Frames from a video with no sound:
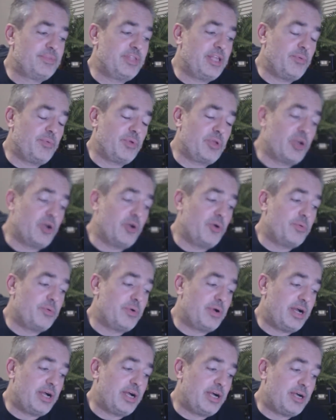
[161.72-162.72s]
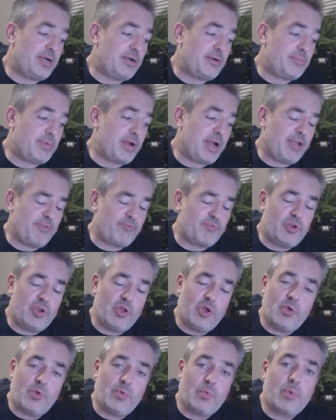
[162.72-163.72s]
there we go. I have
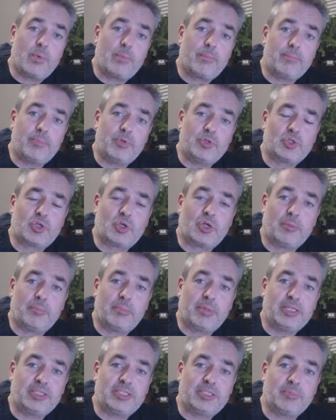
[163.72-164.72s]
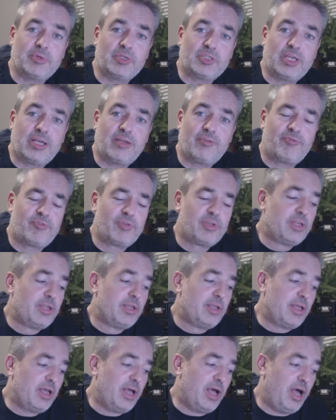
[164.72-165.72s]
no musical ability myself.
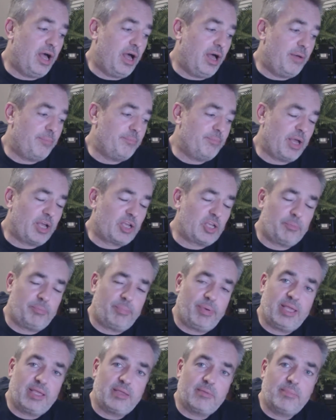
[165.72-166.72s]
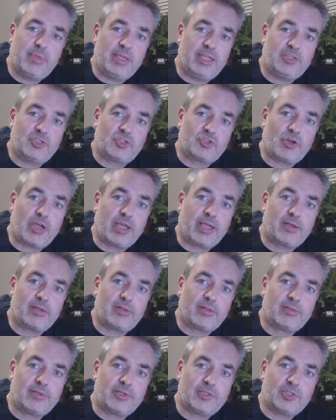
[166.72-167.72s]
I could play a mean
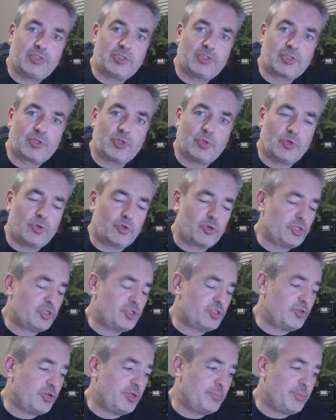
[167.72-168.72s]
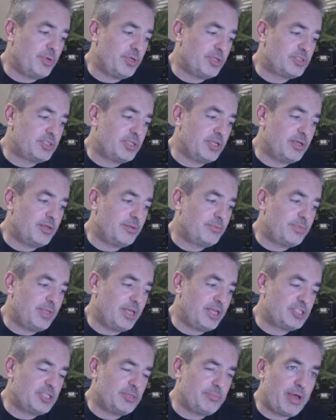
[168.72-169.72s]
triangle at this school orchestra, but
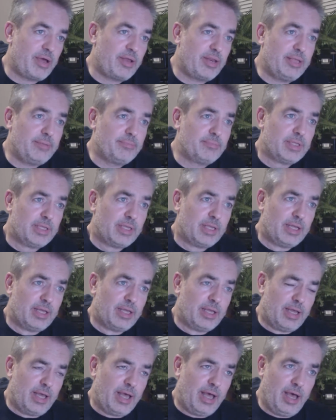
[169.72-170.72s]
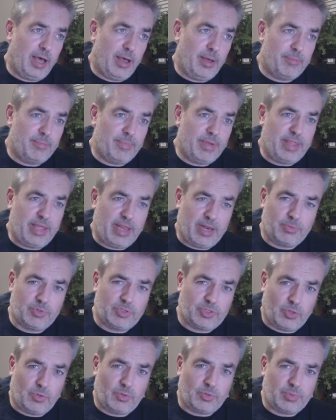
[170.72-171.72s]
that's about it. And then I
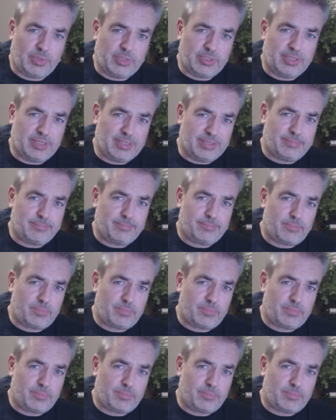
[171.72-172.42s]
was told when to